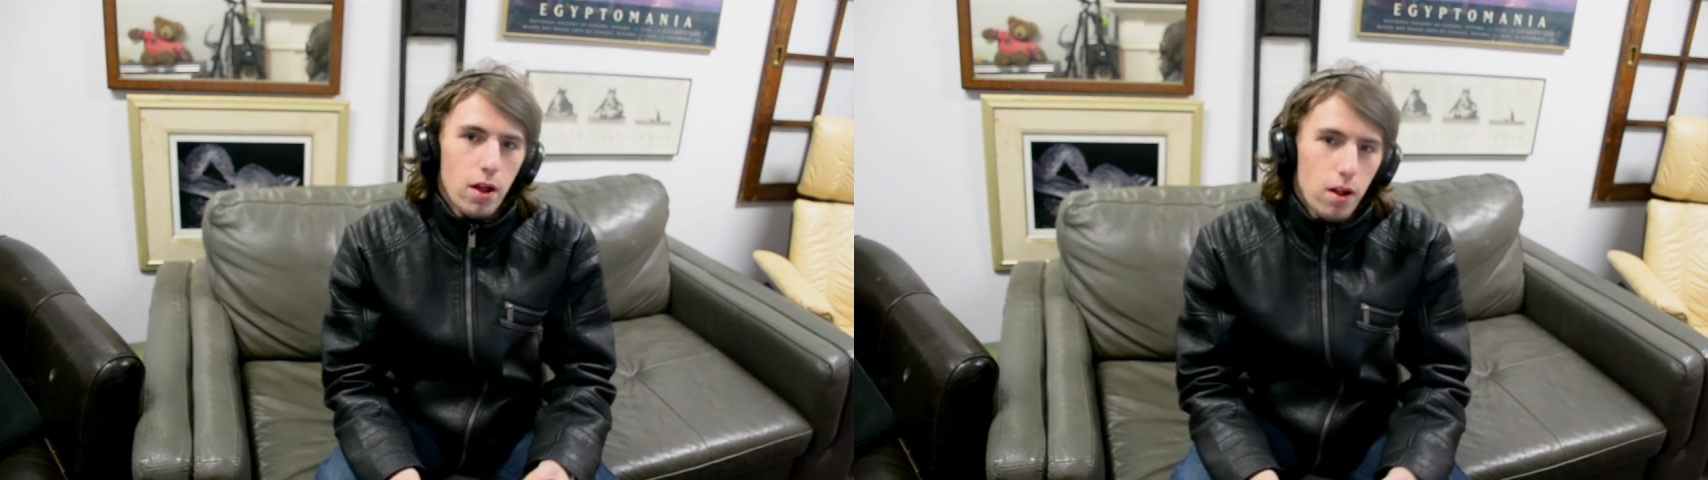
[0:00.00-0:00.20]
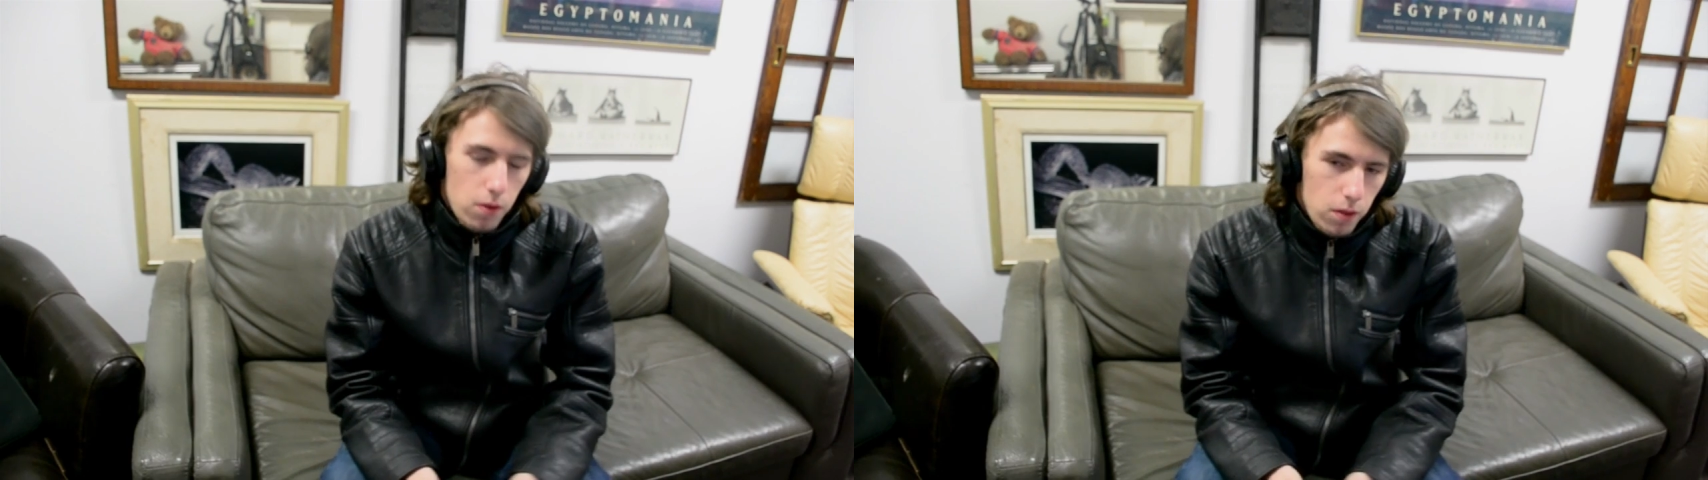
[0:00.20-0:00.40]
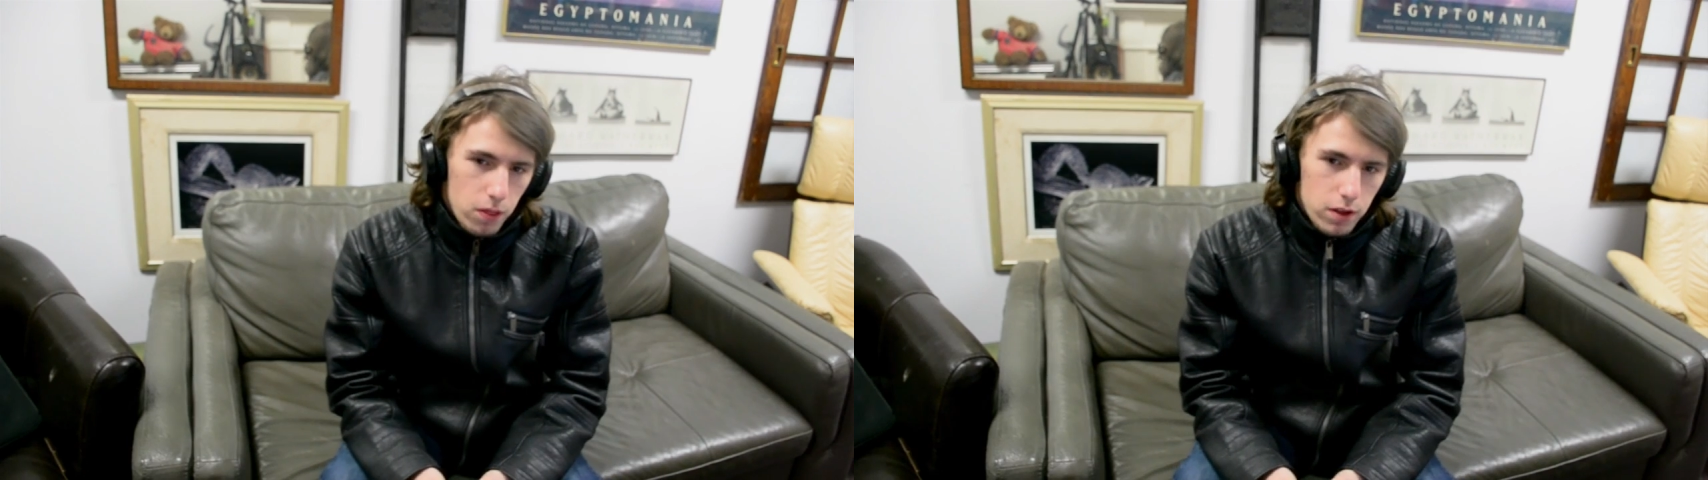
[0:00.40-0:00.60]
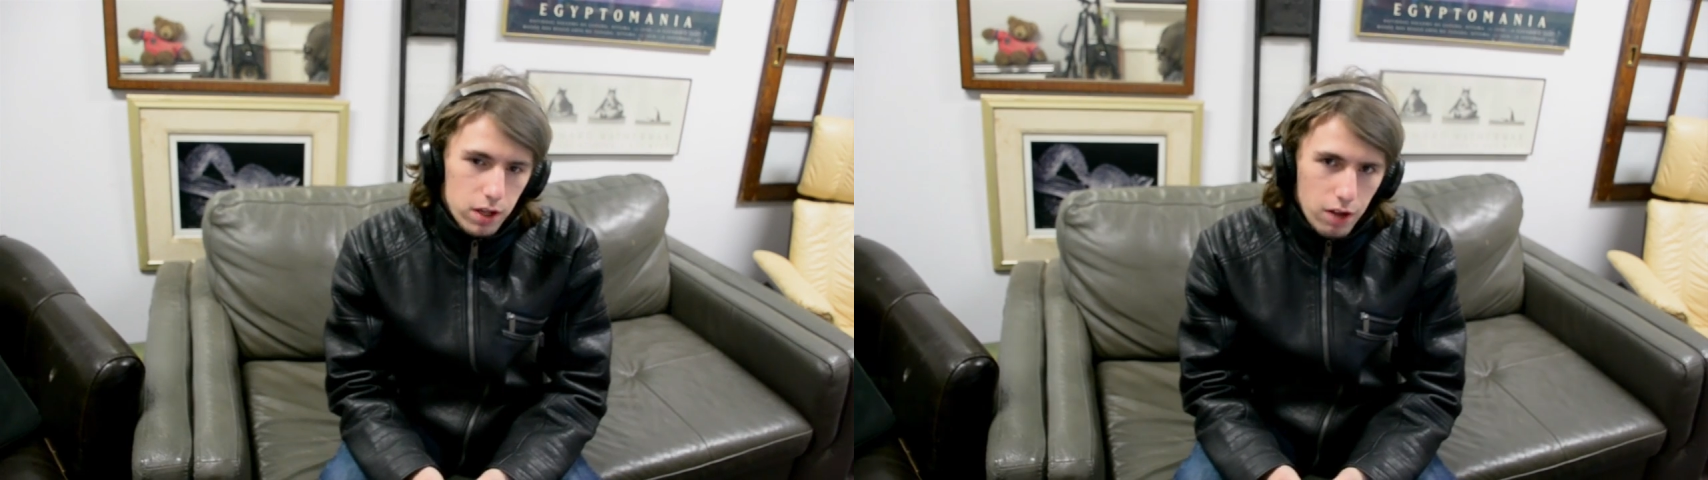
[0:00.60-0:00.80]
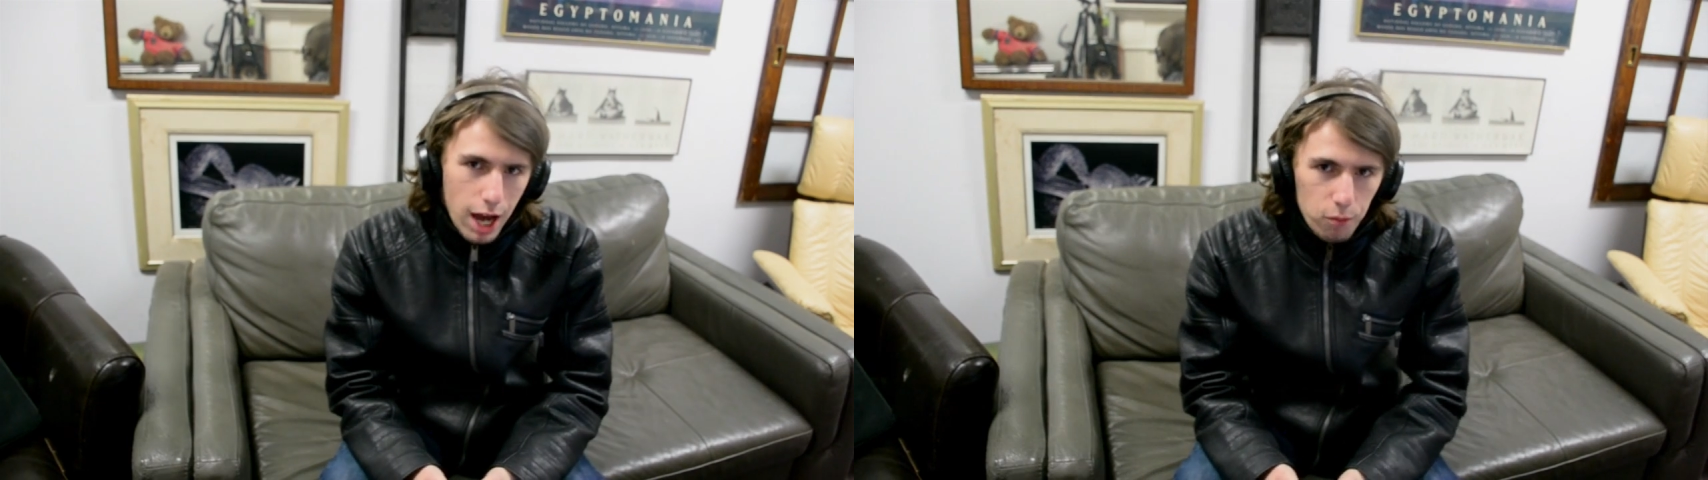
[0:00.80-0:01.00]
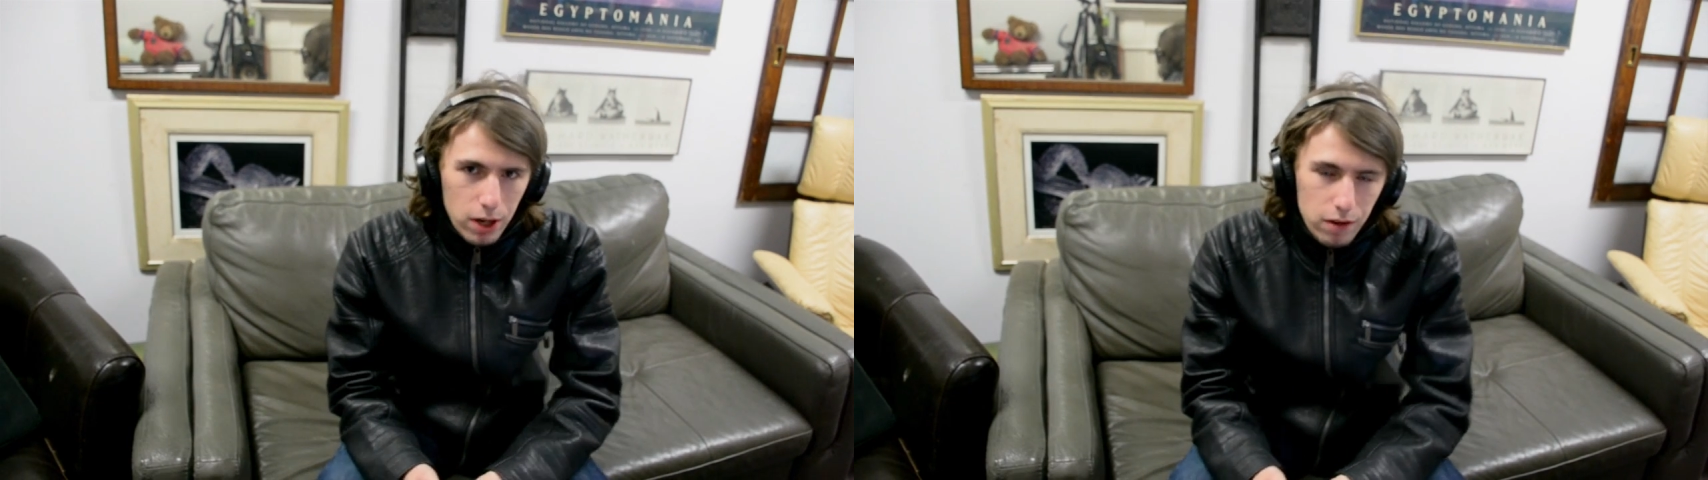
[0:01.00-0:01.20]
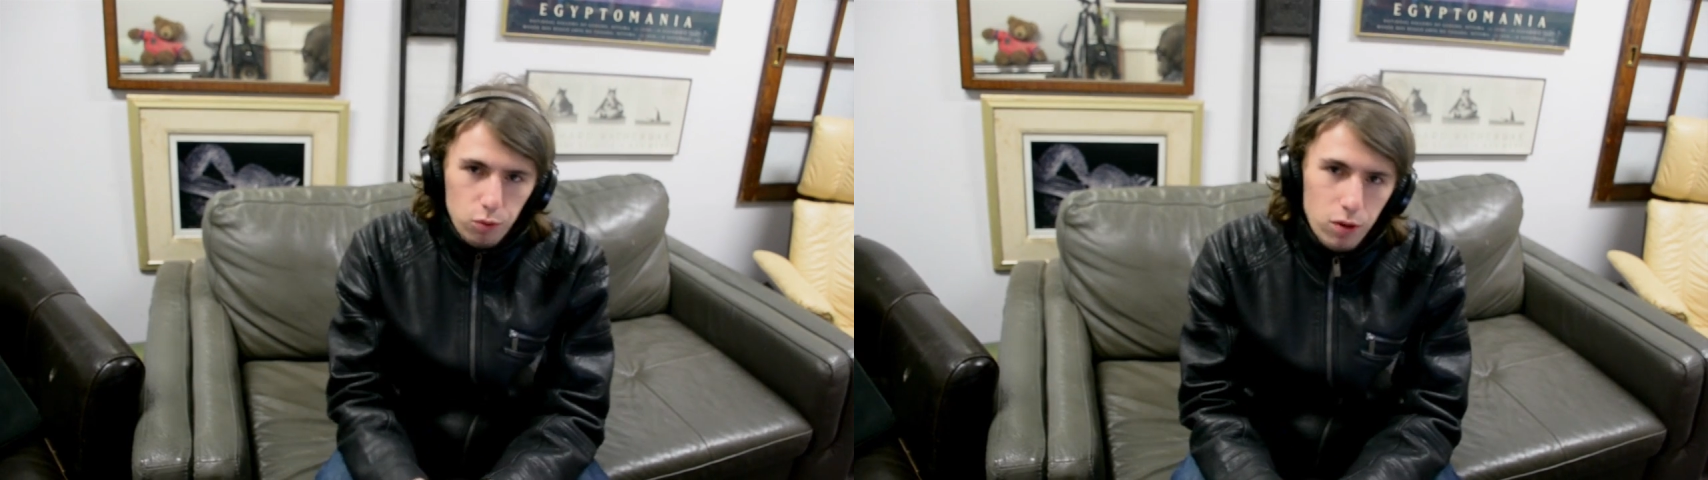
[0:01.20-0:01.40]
the, the Time Wraiths